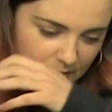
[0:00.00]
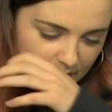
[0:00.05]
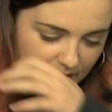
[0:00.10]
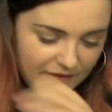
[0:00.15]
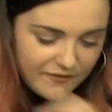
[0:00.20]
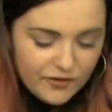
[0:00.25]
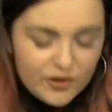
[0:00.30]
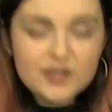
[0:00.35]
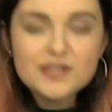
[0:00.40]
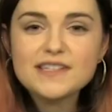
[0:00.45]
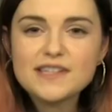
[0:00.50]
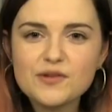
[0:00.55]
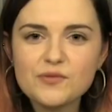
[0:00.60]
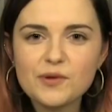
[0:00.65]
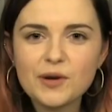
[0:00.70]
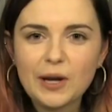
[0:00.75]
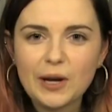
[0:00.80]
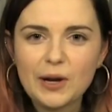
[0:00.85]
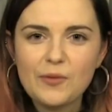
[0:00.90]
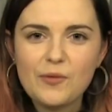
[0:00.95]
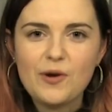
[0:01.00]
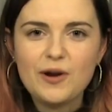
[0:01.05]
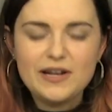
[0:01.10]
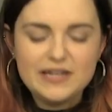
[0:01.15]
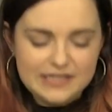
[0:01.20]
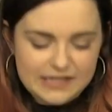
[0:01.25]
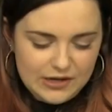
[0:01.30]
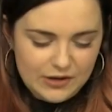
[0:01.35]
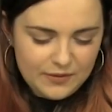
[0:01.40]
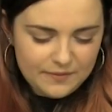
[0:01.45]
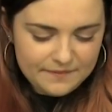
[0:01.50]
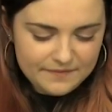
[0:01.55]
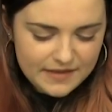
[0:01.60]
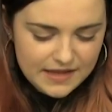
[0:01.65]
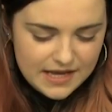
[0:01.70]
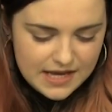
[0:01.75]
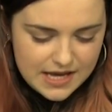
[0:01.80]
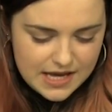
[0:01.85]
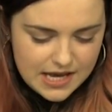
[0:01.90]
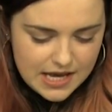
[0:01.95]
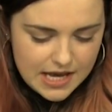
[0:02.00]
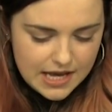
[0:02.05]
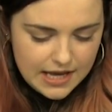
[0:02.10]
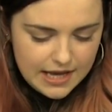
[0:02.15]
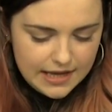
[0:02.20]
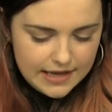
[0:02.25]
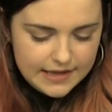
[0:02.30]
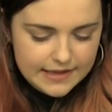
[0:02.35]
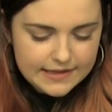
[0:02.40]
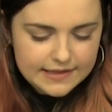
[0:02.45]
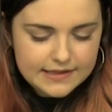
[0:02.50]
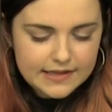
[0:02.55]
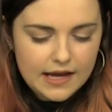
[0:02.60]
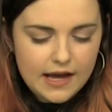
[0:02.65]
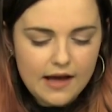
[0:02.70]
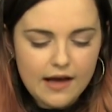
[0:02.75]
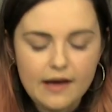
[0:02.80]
the first thing we're gonna wanna do is